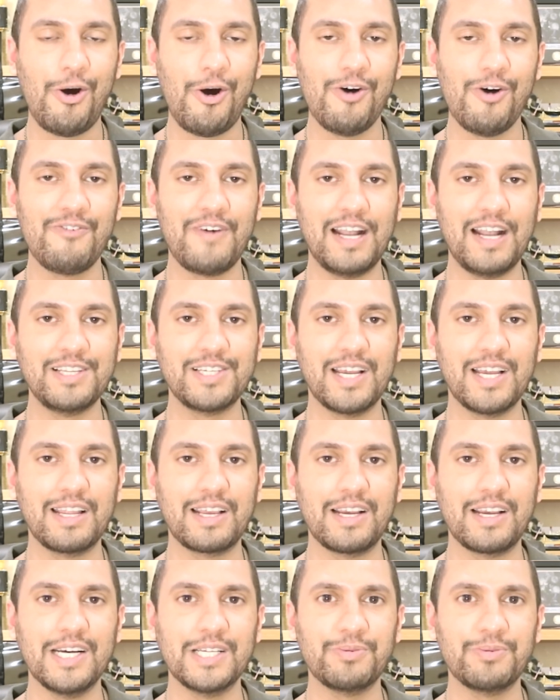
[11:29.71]
of
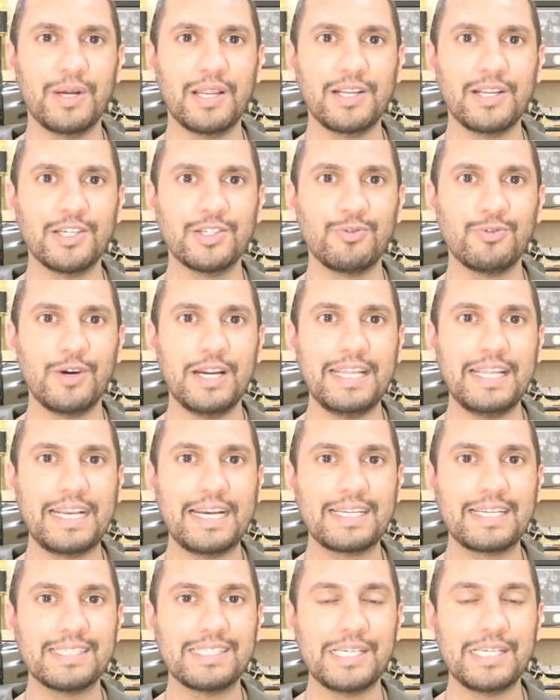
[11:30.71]
Angelica as well, and just really
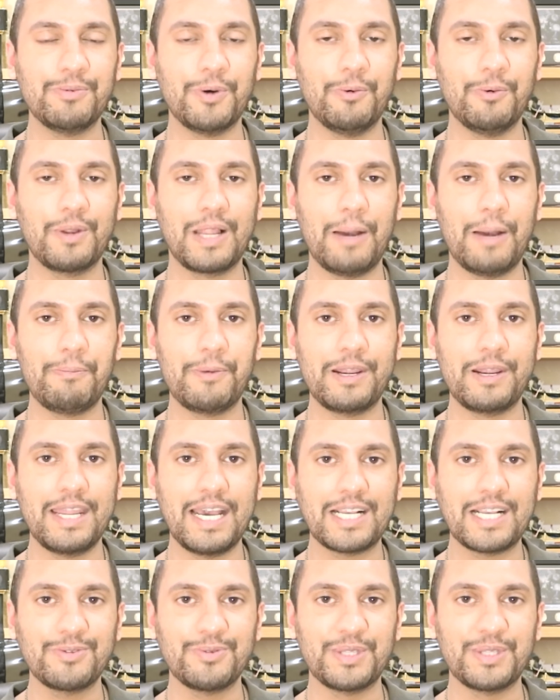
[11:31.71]
get to see what will happen
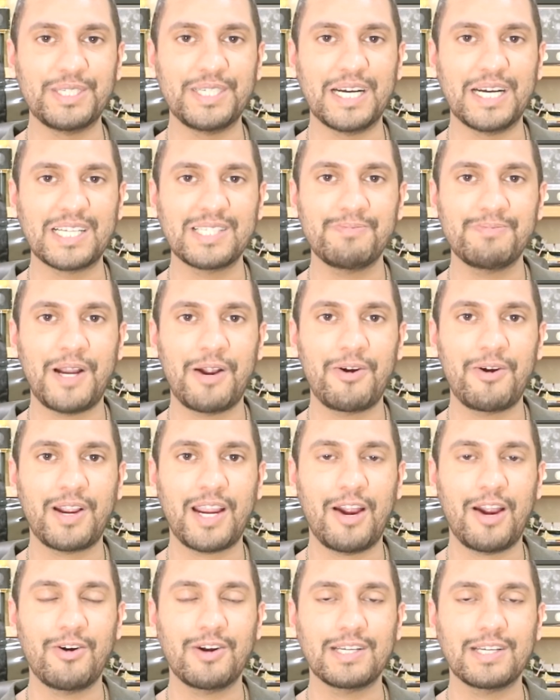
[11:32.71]
next with the Jack Sparrow
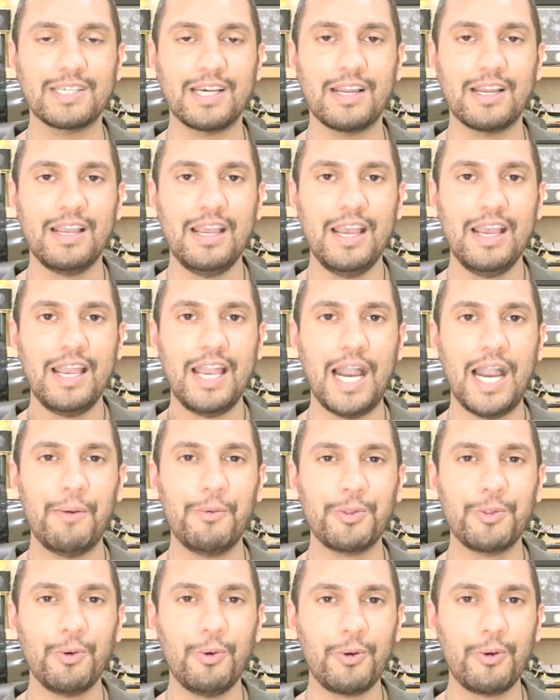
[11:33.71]
character
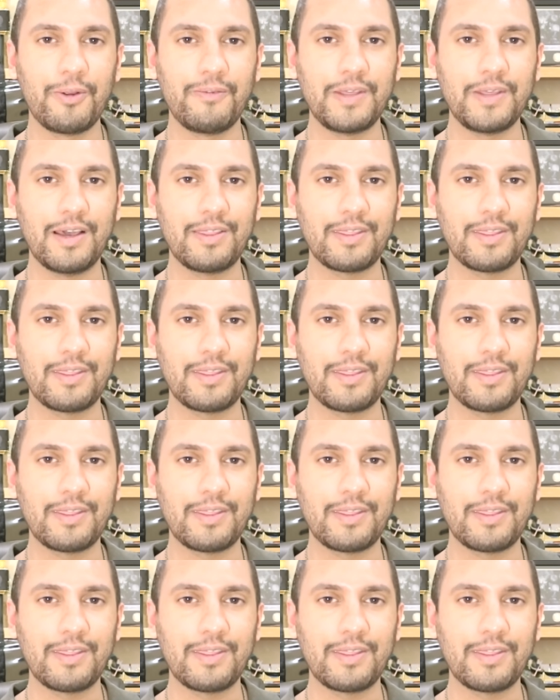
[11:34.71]
and with all of the